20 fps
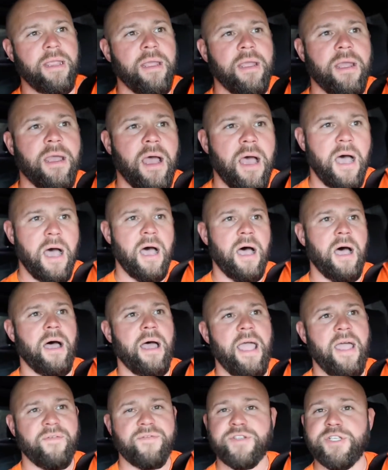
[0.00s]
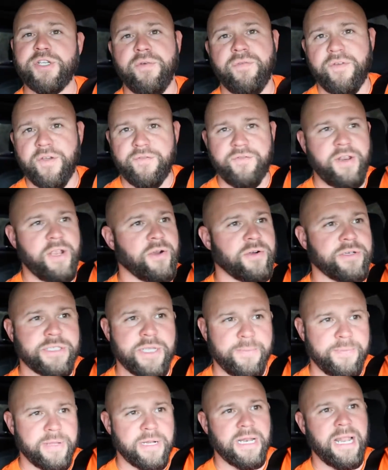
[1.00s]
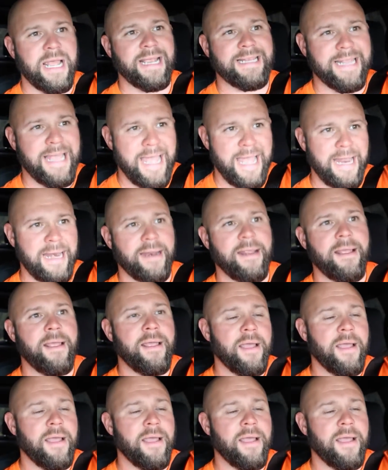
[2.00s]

F250 or something like that.